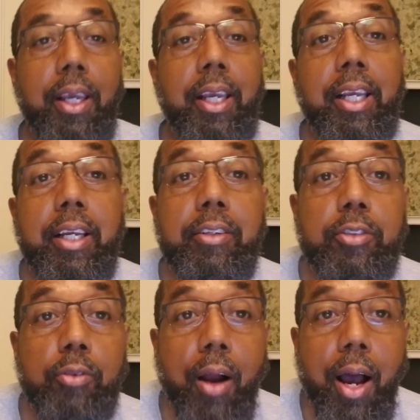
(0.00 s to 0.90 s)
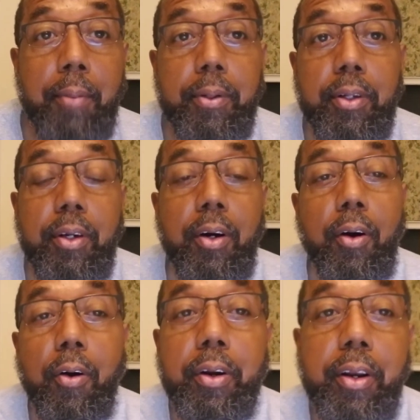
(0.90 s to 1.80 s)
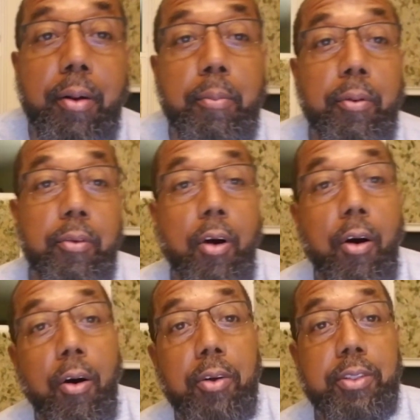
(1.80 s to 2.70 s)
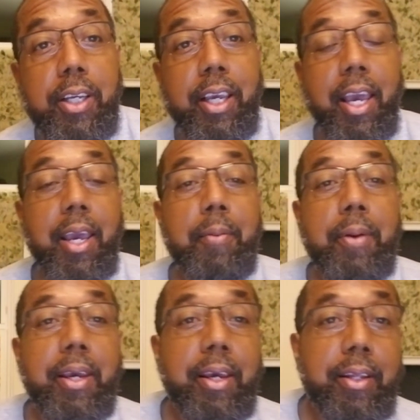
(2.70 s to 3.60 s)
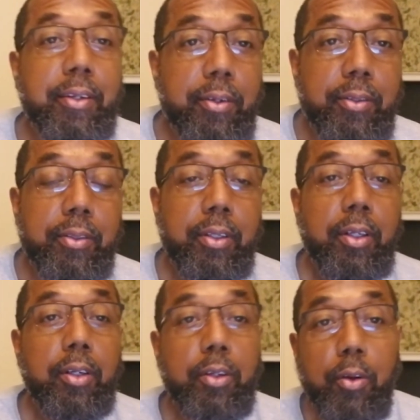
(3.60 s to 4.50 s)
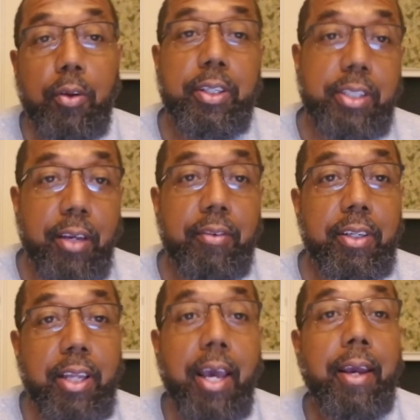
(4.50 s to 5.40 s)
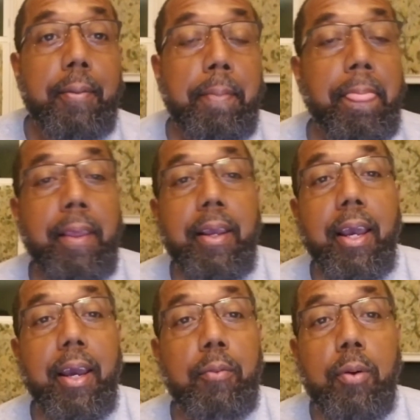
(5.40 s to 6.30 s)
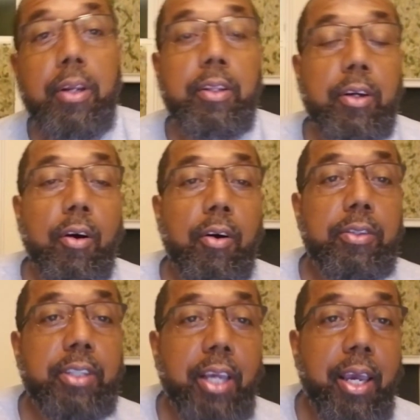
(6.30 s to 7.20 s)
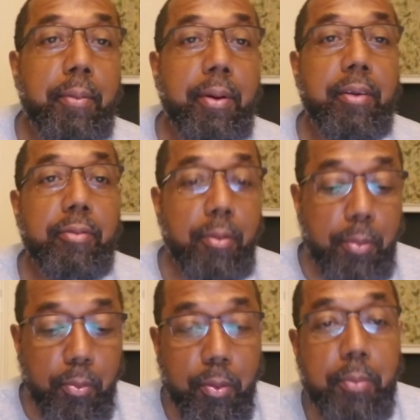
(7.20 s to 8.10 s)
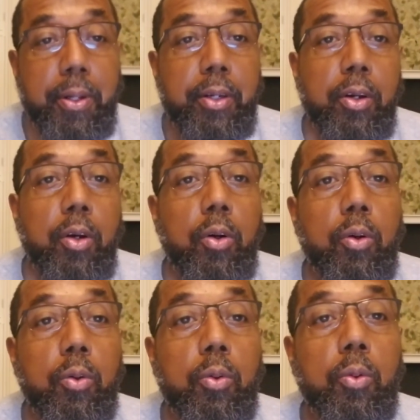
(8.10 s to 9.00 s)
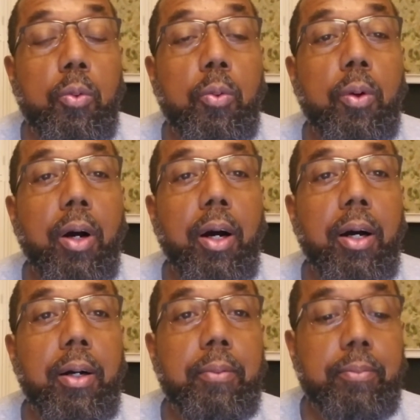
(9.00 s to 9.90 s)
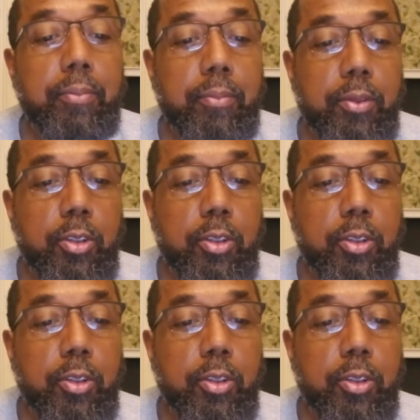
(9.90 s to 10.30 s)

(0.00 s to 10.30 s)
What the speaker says: eavesdropped on a number of calls that came in, on this given day. And one of the calls came in from a woman who was